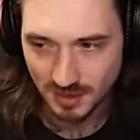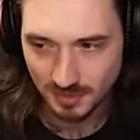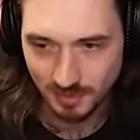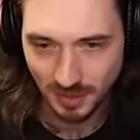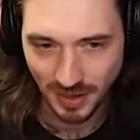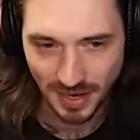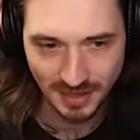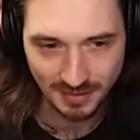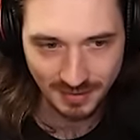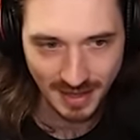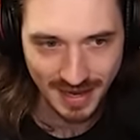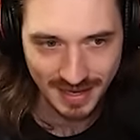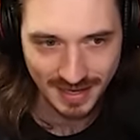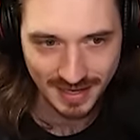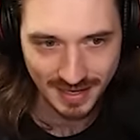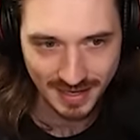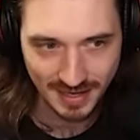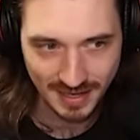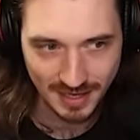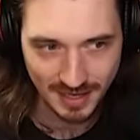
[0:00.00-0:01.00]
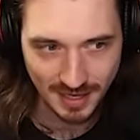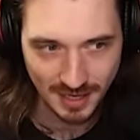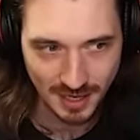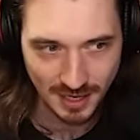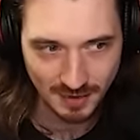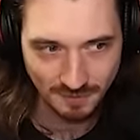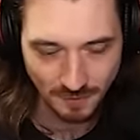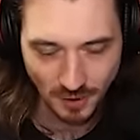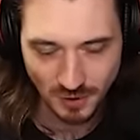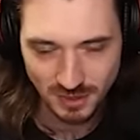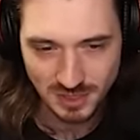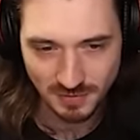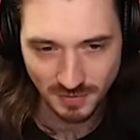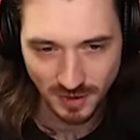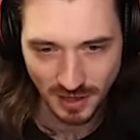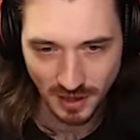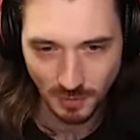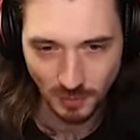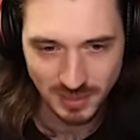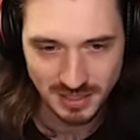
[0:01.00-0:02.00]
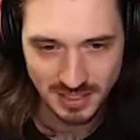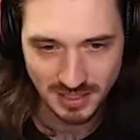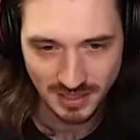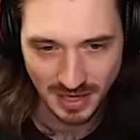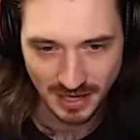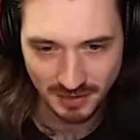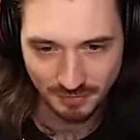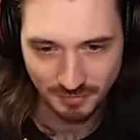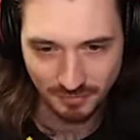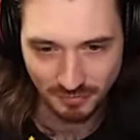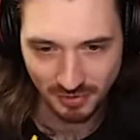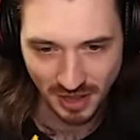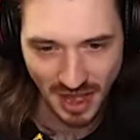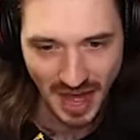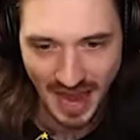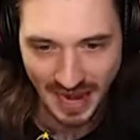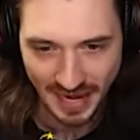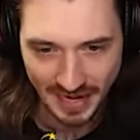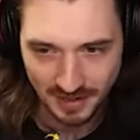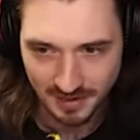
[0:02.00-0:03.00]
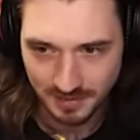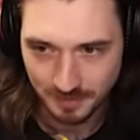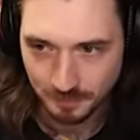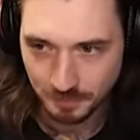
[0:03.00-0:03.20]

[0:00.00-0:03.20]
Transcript: But, like, first of all, it wasn't, like, flying.